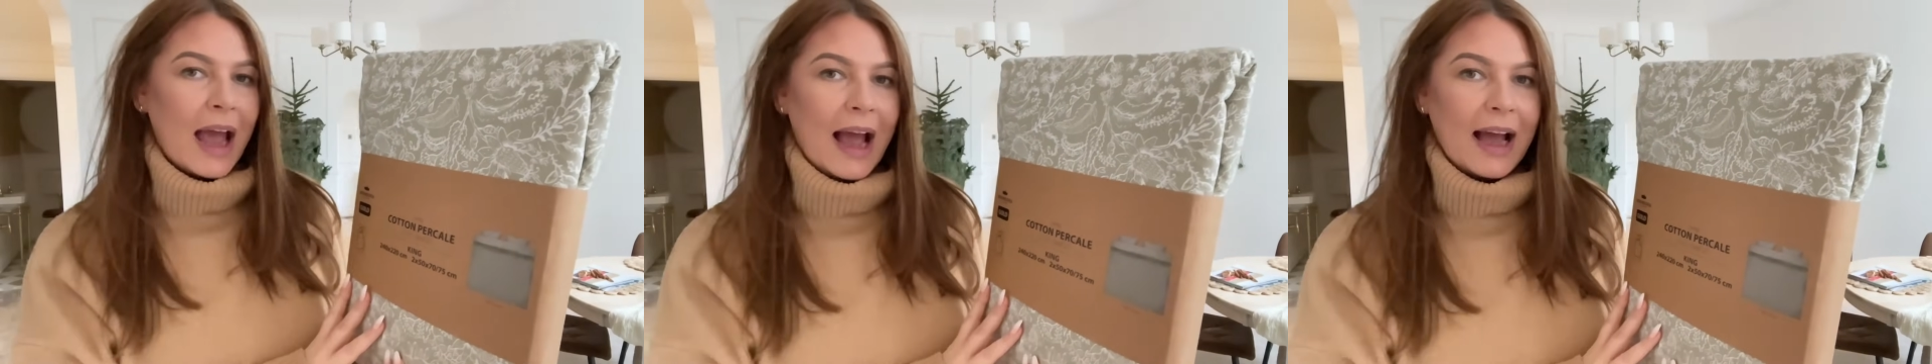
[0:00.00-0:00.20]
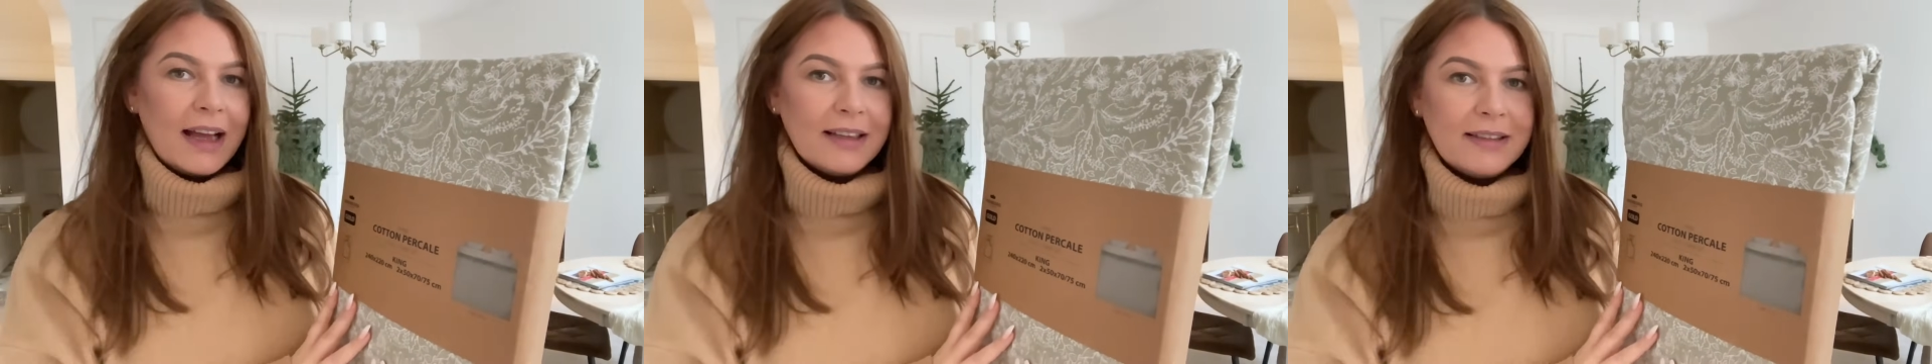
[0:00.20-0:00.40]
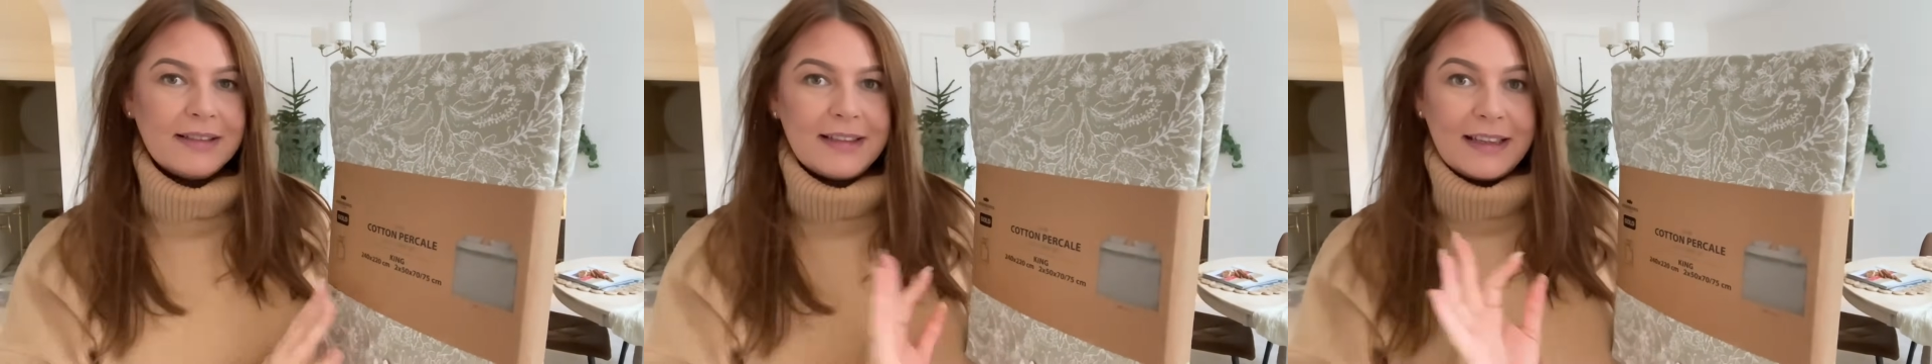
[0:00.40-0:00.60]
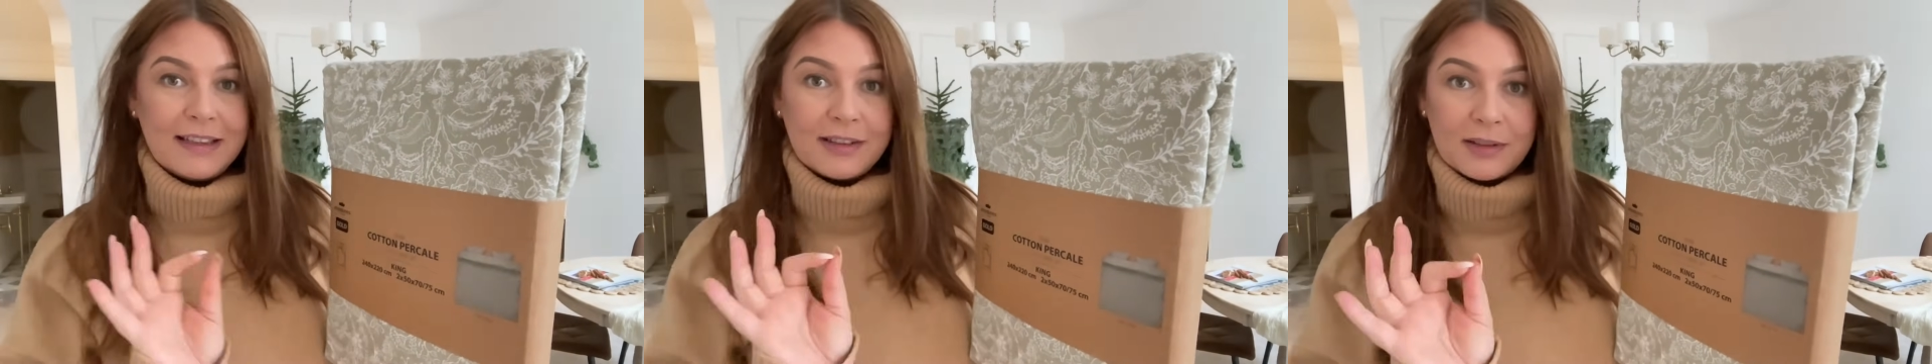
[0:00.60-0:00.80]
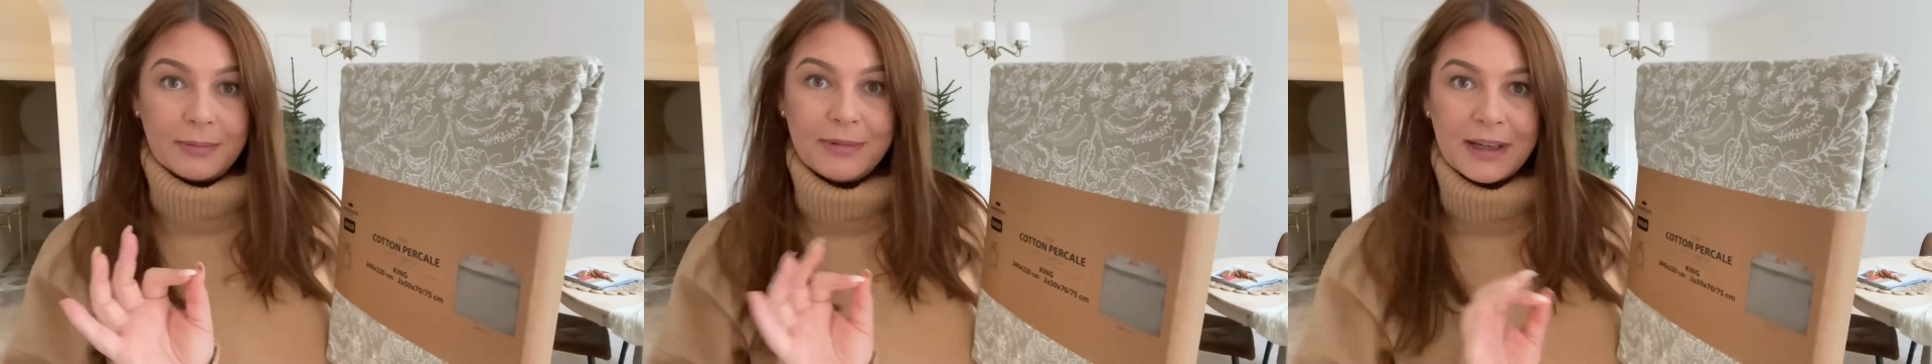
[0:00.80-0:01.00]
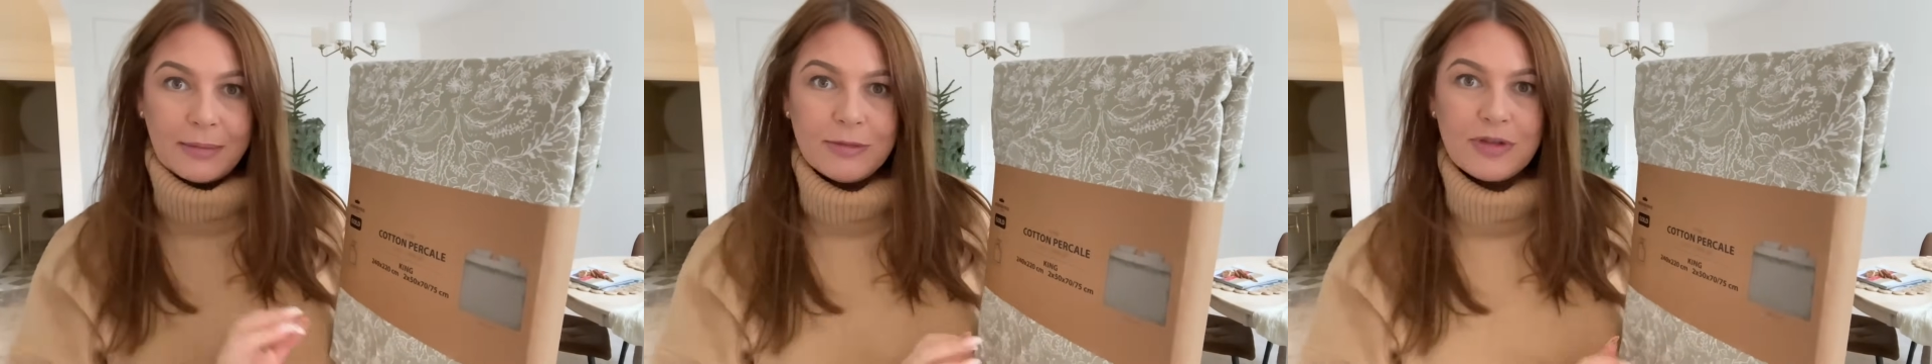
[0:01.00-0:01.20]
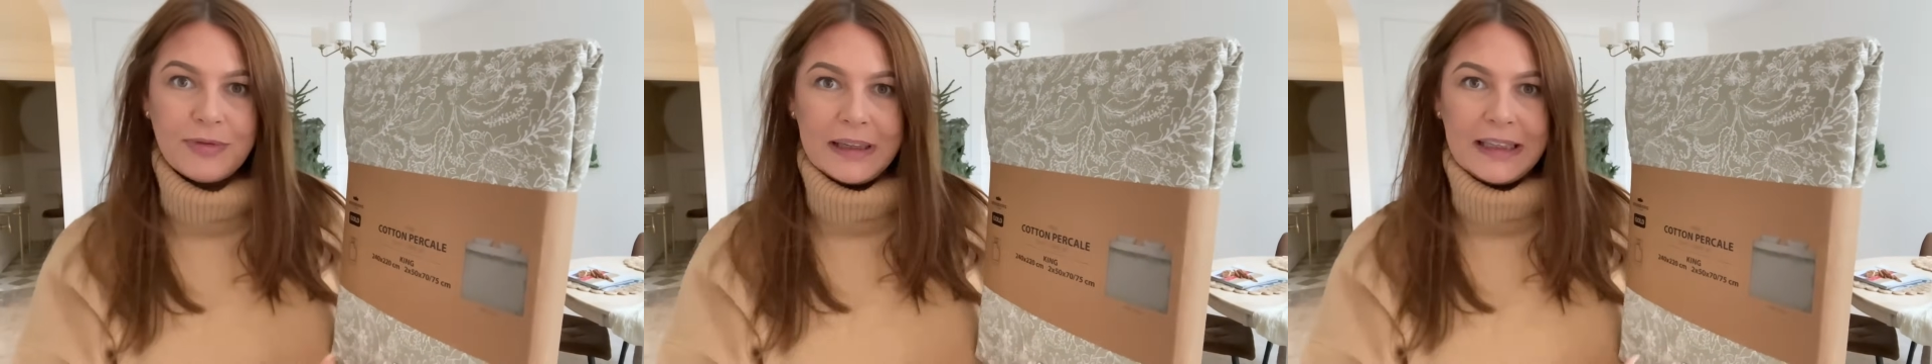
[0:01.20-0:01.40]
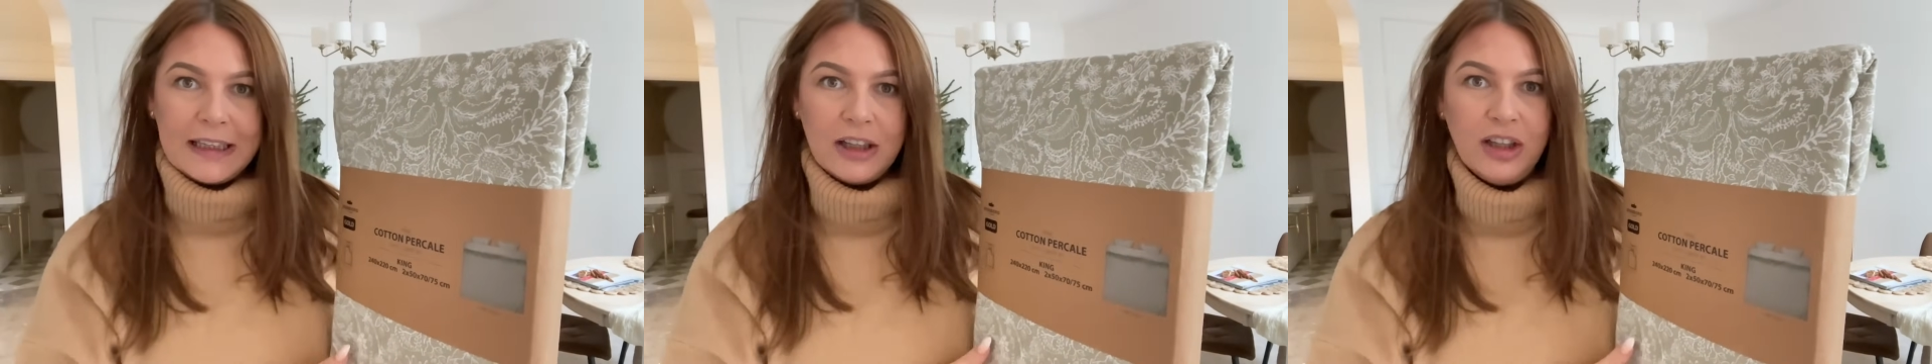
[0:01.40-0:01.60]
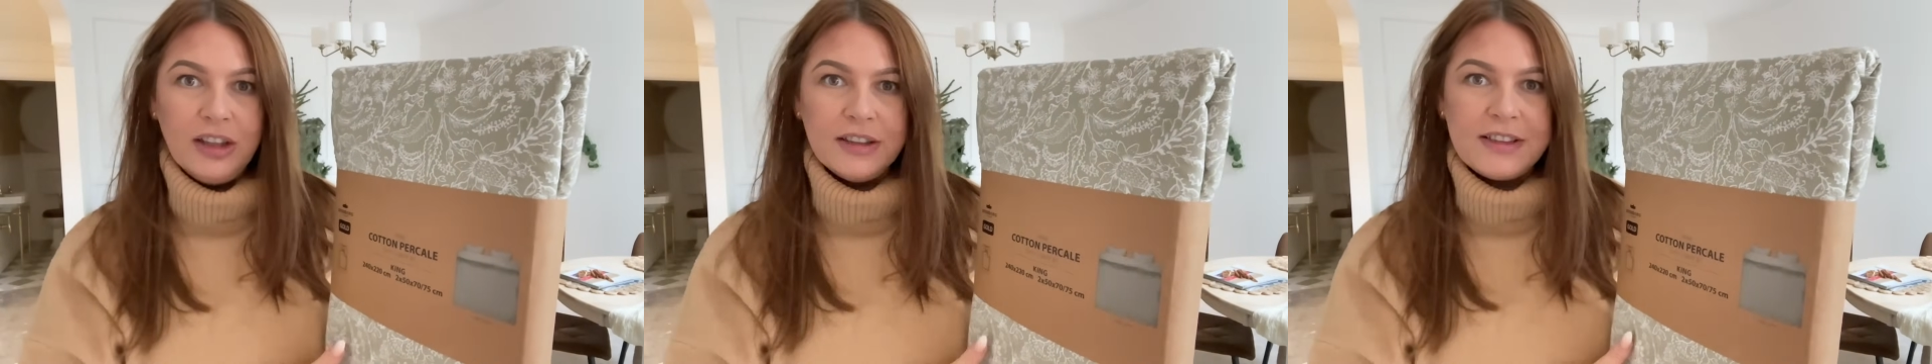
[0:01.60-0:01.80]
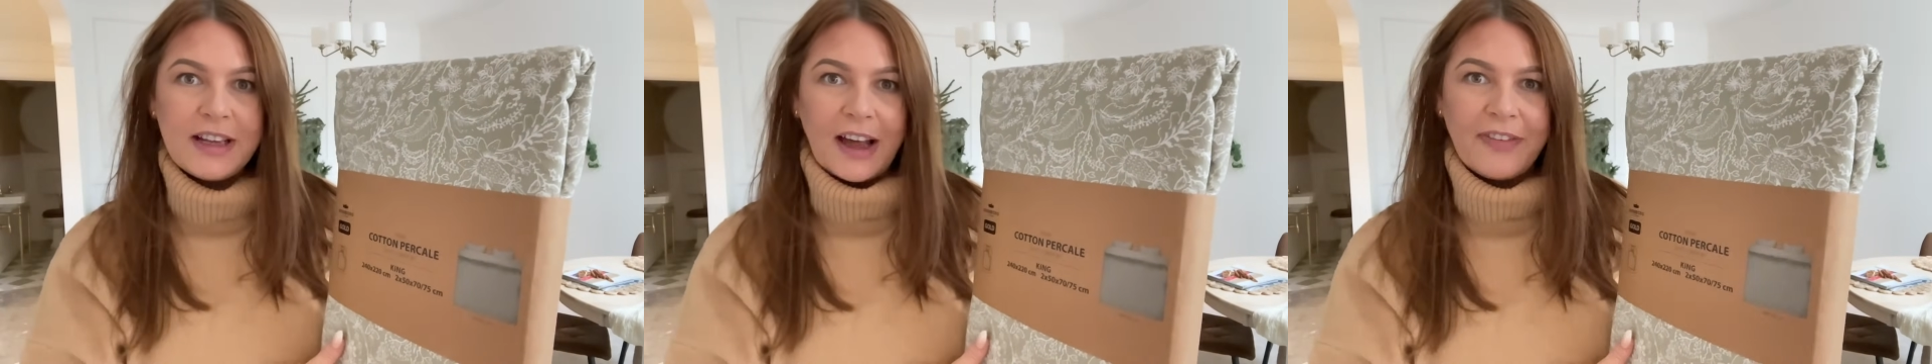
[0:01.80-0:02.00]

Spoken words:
and it's sometimes really good.